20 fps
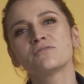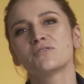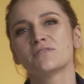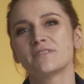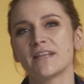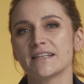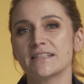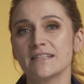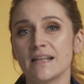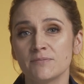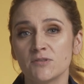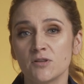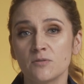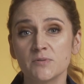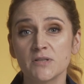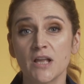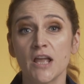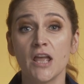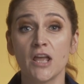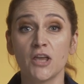of today's
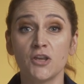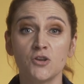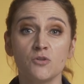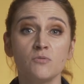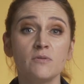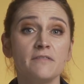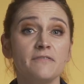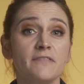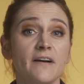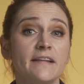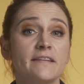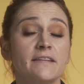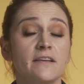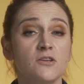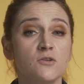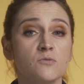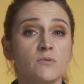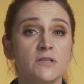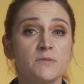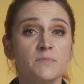laptops, you will find
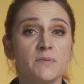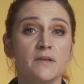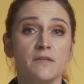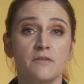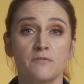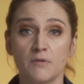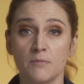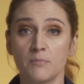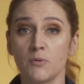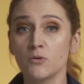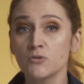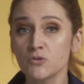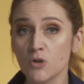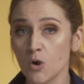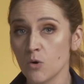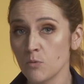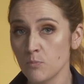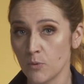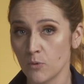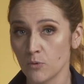a USB 3.0
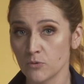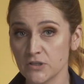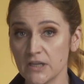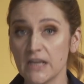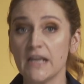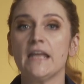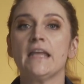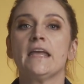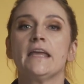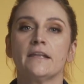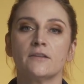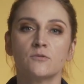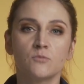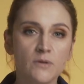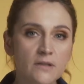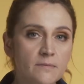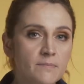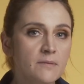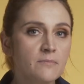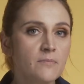port. It
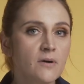will be